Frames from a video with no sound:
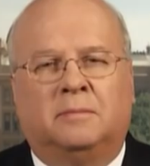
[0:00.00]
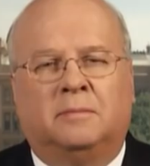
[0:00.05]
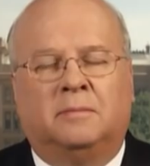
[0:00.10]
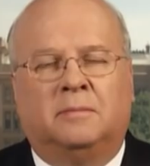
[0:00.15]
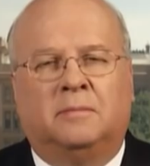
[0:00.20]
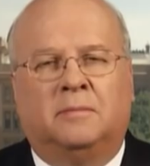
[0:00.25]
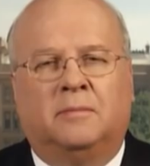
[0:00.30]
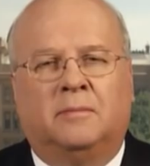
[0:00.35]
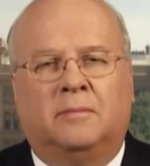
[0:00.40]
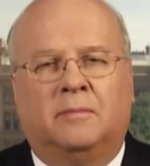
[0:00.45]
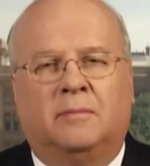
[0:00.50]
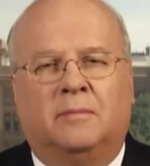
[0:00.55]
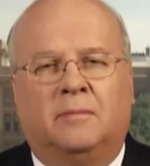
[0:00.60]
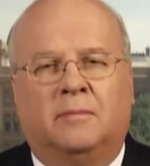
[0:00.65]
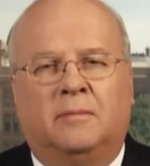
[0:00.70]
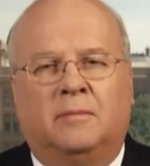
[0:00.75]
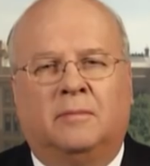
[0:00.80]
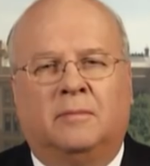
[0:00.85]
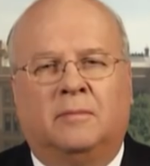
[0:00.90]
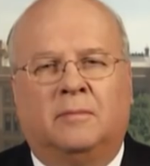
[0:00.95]

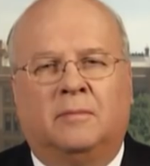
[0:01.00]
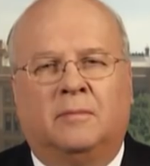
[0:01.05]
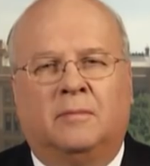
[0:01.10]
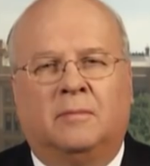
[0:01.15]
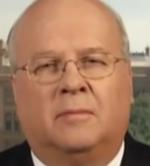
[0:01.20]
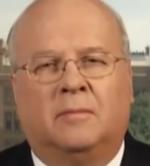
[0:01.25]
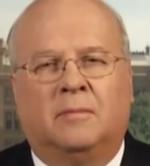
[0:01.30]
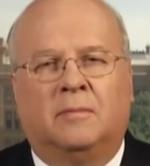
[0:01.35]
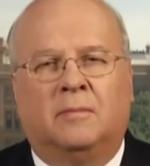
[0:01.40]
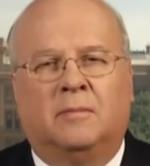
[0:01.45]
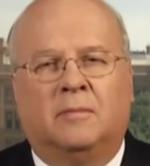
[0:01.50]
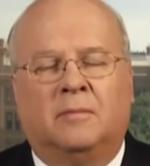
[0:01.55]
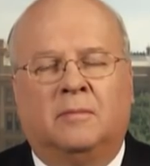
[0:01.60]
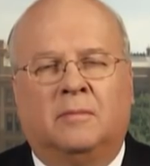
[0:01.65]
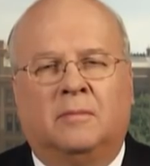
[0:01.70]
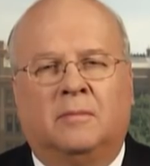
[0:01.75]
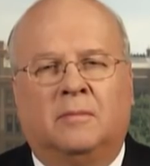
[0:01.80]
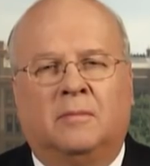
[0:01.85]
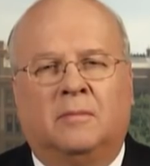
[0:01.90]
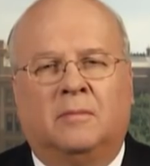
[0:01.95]

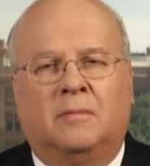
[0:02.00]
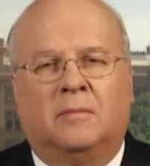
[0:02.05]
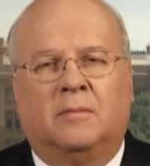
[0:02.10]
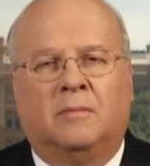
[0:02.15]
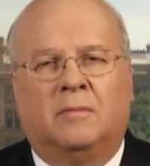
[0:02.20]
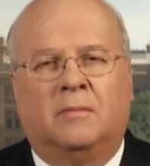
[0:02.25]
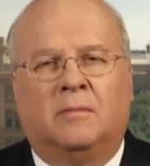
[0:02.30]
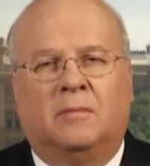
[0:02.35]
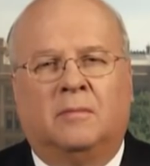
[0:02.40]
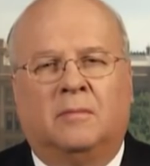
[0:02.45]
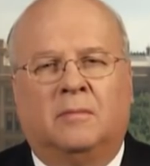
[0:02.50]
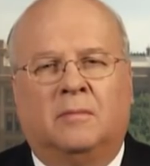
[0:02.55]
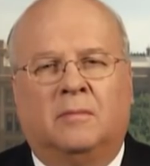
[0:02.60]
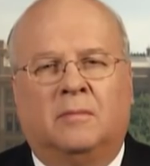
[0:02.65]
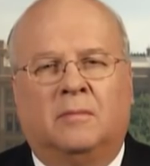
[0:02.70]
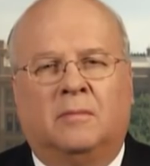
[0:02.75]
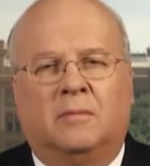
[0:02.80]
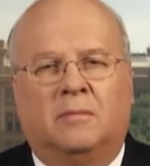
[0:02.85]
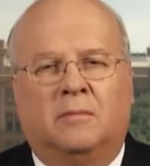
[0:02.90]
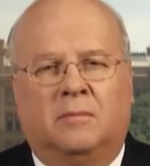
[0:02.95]

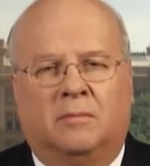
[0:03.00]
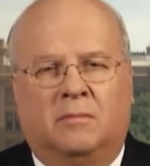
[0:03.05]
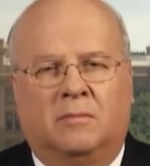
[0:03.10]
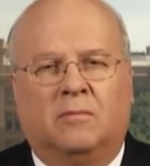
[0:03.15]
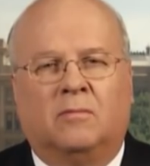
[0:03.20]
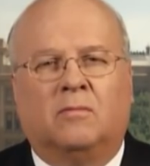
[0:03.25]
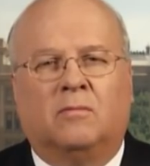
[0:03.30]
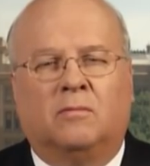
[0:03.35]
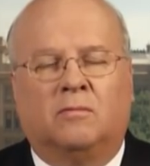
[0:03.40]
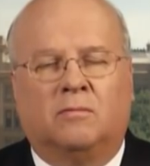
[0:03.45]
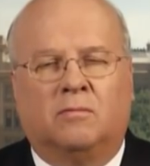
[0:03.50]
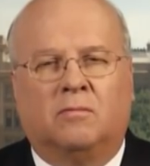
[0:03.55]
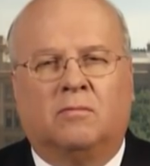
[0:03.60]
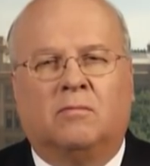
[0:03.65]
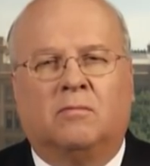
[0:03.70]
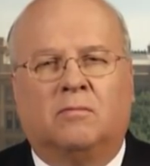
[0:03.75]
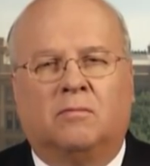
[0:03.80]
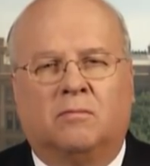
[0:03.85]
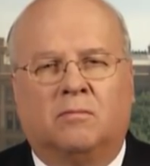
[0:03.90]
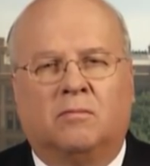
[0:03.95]

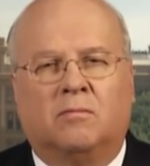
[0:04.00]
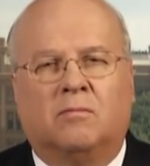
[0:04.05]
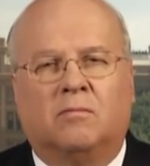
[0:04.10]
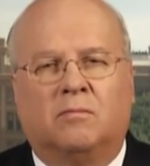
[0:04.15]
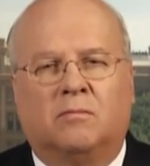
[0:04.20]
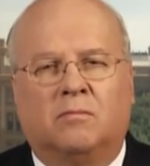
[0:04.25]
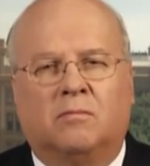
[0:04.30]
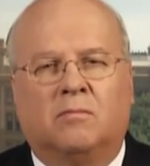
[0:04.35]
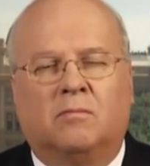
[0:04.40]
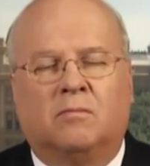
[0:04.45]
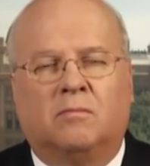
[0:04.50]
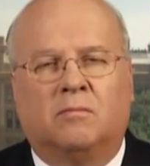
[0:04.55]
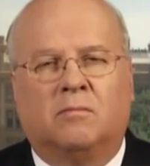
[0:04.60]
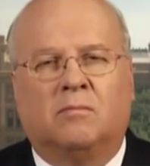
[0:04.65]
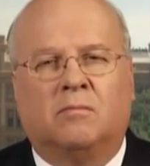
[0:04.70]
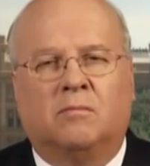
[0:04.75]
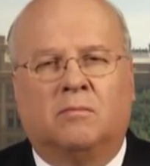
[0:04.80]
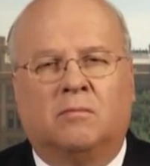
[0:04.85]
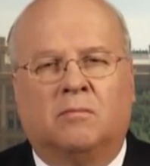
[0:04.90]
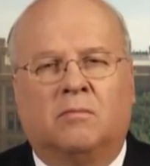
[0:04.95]

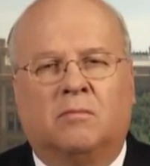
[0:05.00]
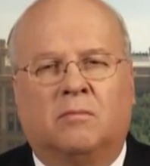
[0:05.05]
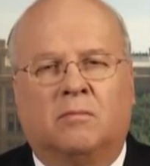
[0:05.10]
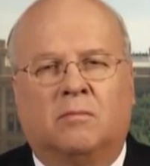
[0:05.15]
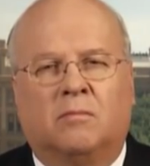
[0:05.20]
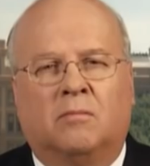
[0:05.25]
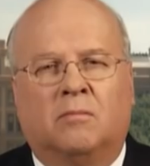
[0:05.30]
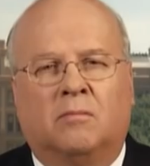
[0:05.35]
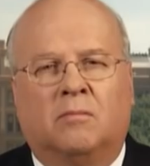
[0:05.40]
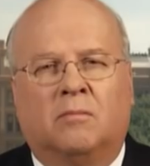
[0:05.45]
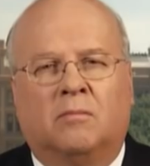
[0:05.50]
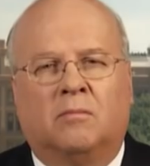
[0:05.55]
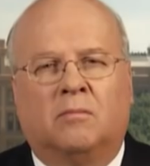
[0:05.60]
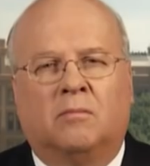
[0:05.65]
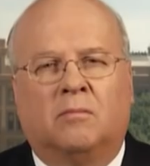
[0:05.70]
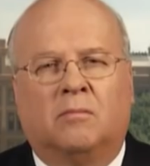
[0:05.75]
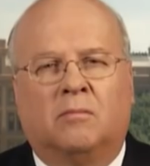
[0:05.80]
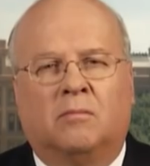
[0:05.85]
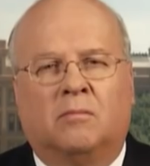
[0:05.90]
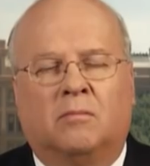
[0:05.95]

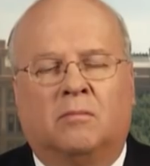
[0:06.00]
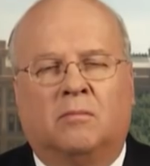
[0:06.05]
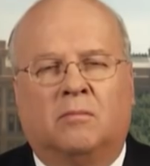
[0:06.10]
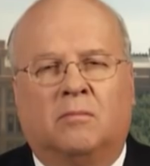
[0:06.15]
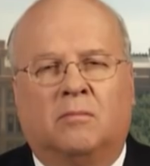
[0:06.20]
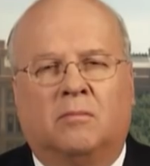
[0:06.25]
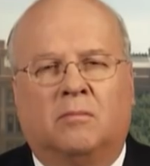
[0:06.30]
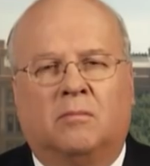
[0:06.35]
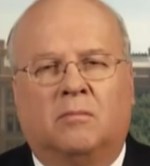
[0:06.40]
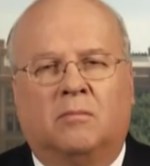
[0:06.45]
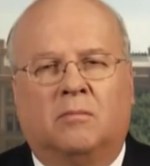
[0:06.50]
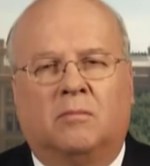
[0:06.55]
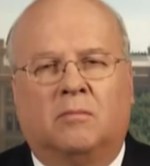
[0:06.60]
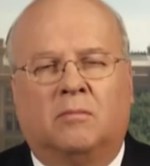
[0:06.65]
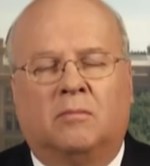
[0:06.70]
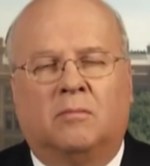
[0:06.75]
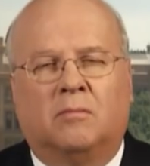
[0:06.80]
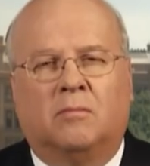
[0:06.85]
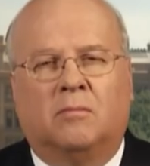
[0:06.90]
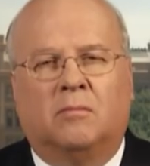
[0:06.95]

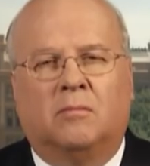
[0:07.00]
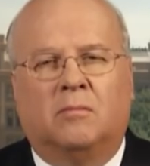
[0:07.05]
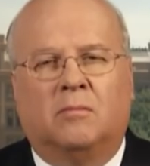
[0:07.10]
(not speaking)